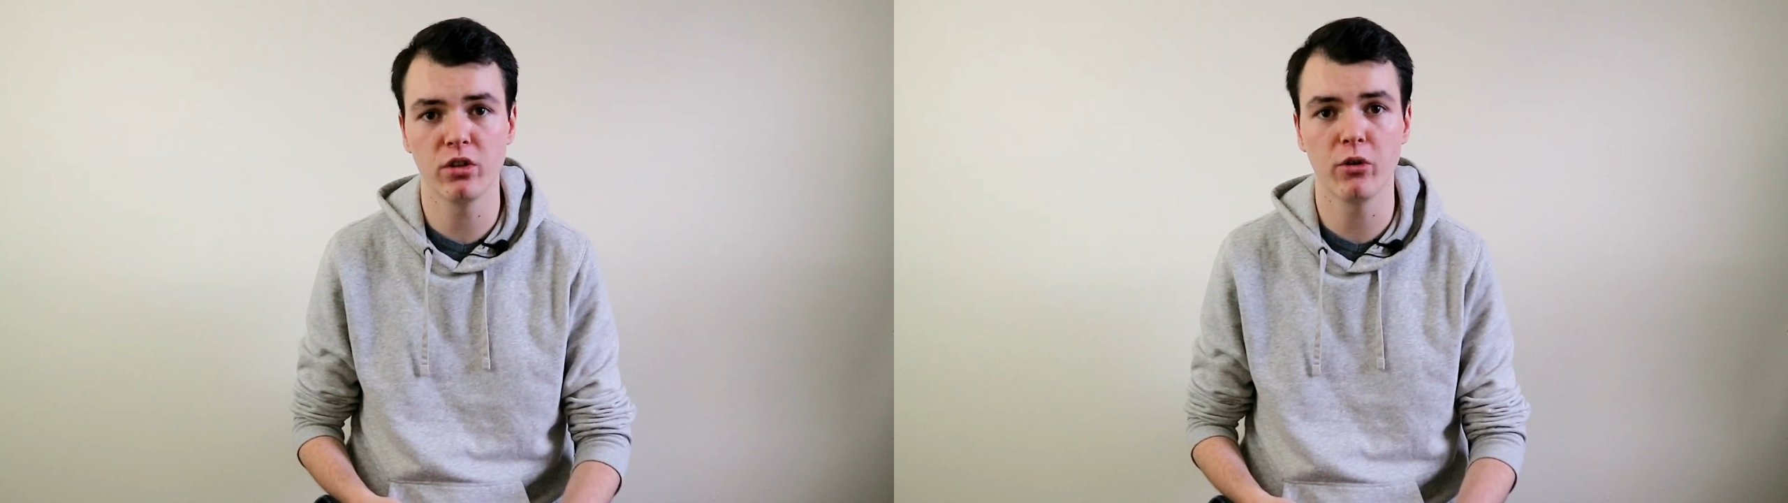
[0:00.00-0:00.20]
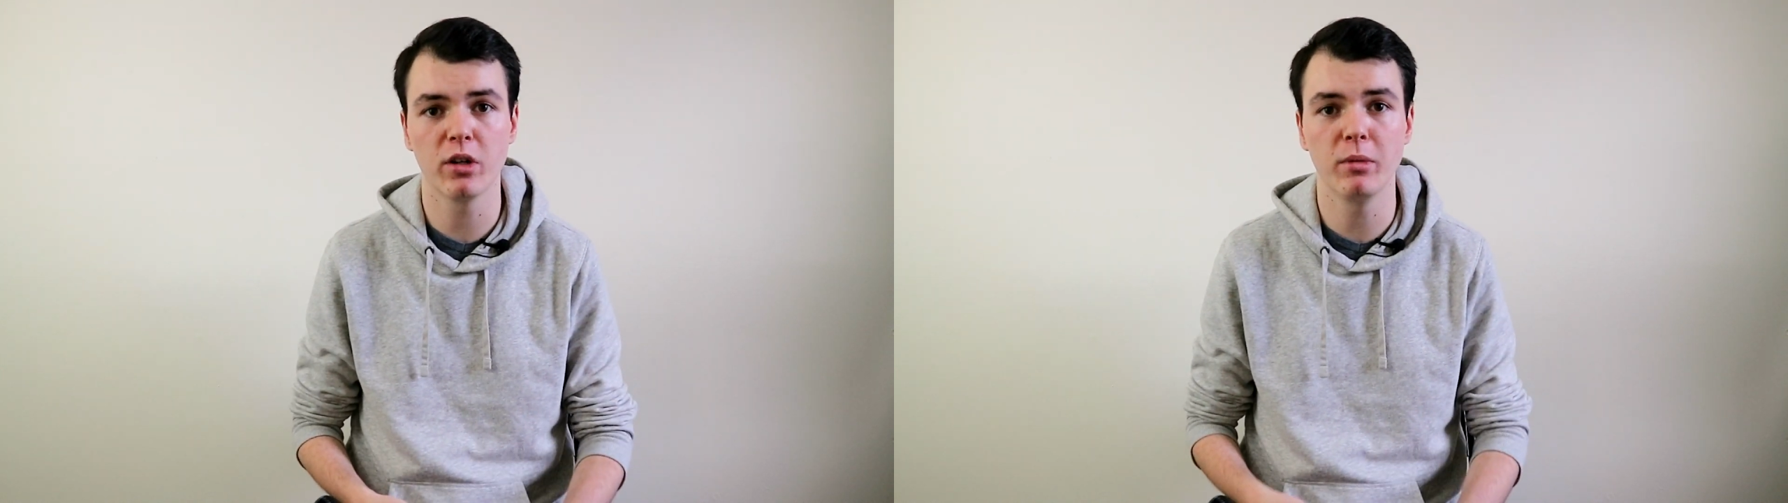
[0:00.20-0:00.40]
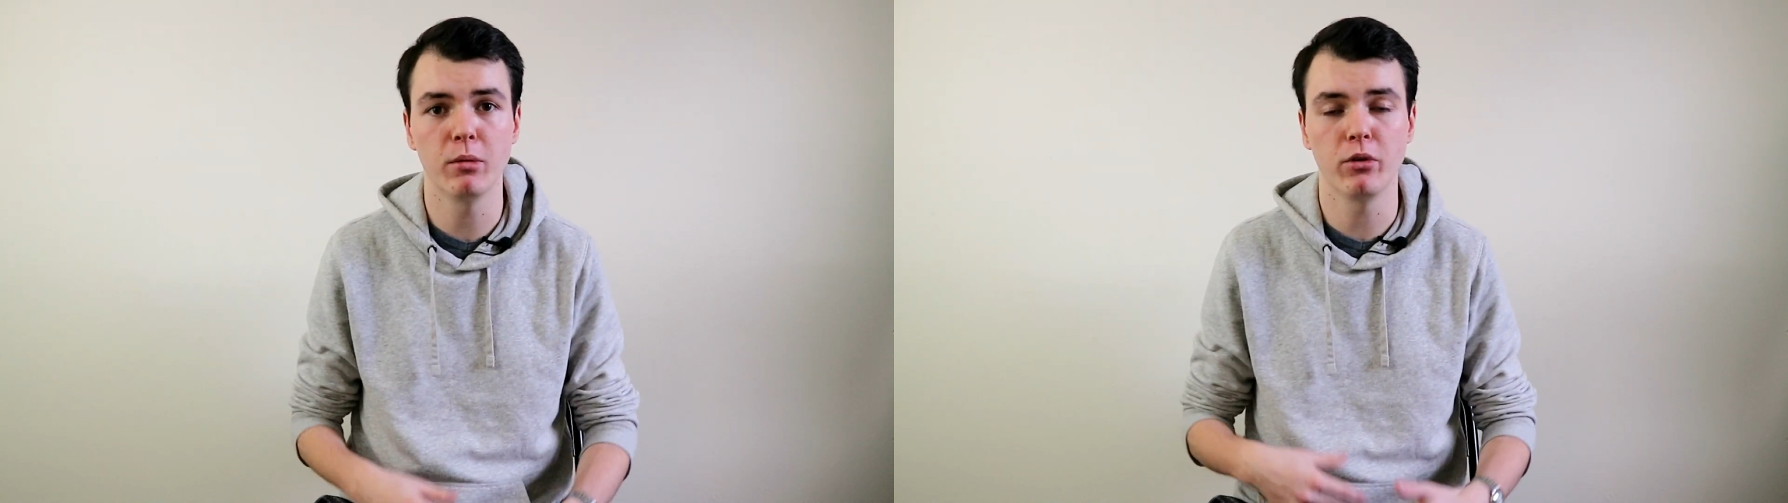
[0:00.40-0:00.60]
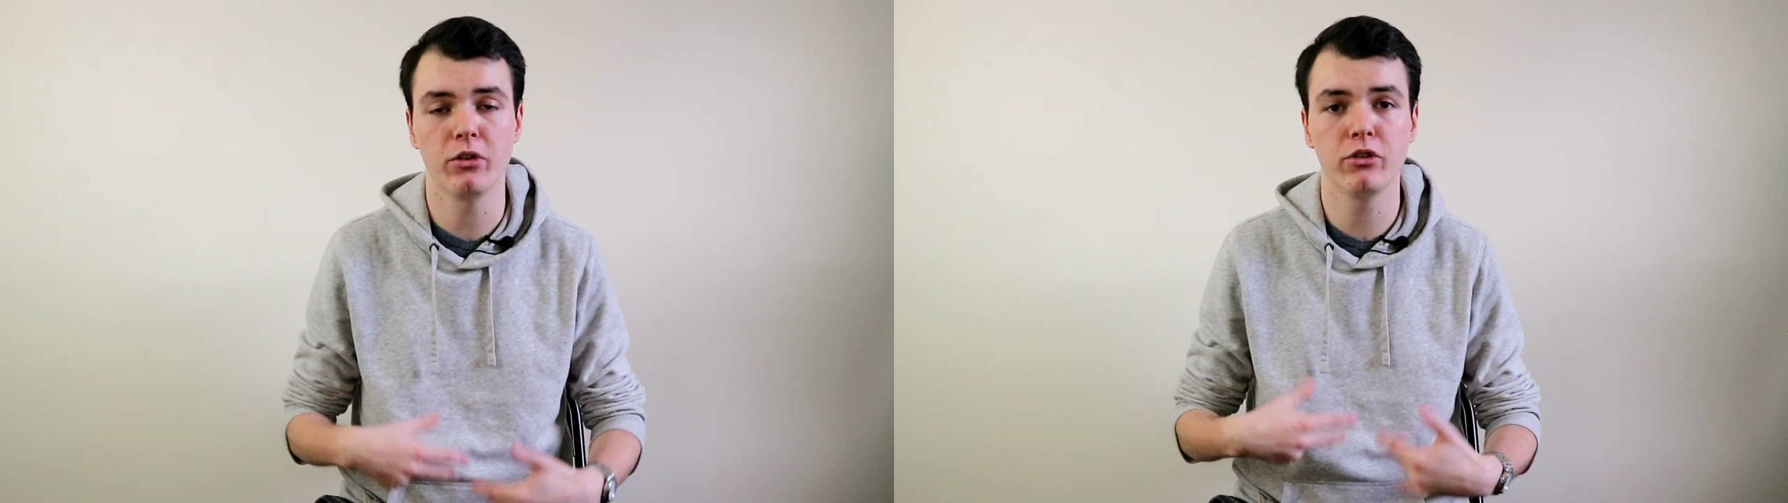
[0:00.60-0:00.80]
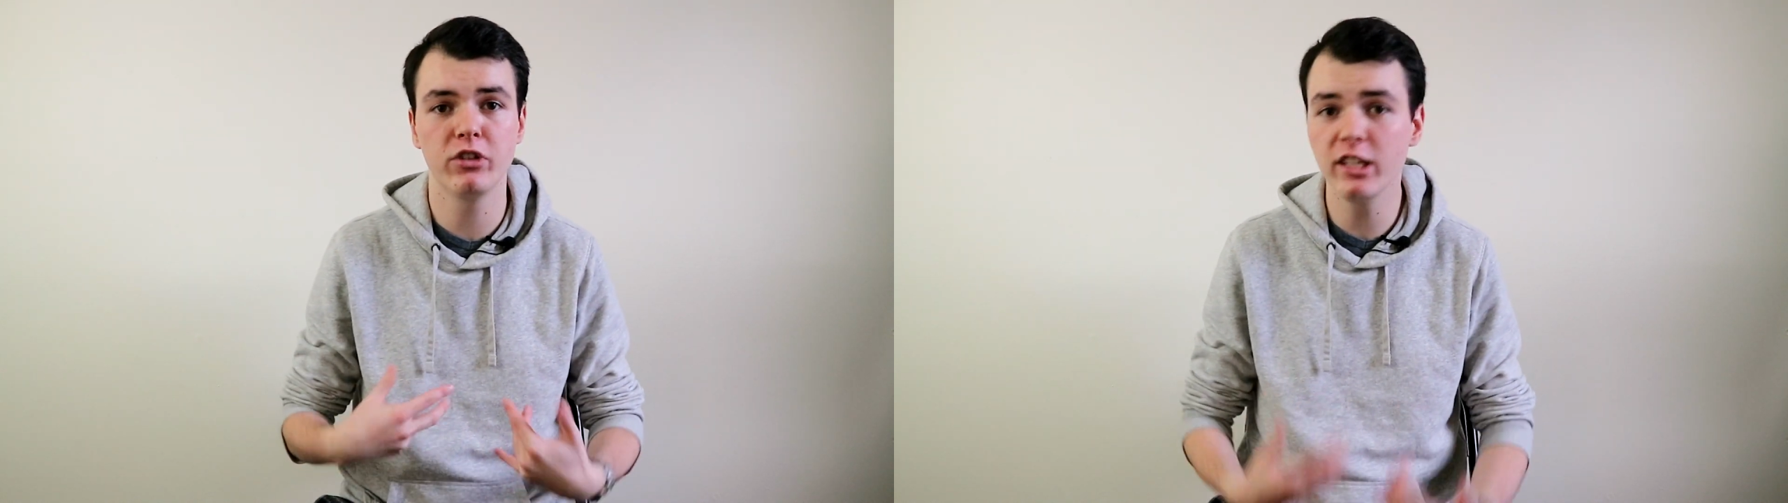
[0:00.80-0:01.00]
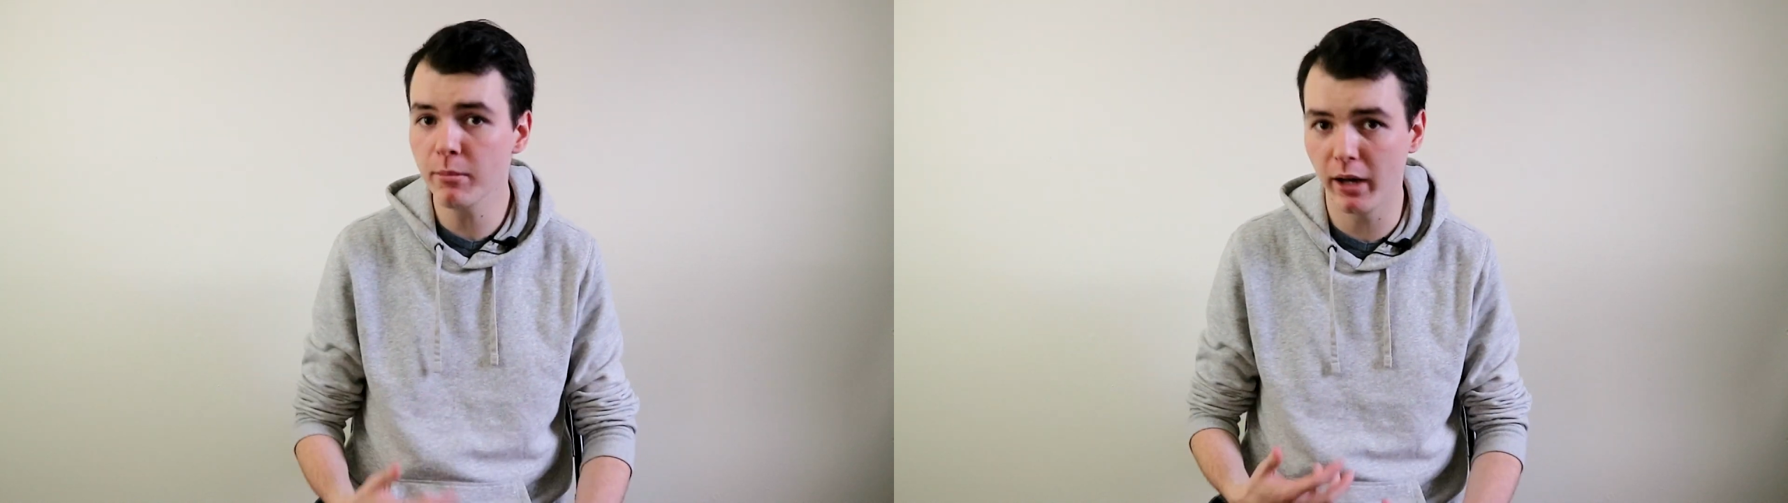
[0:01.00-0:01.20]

you're going to be able to see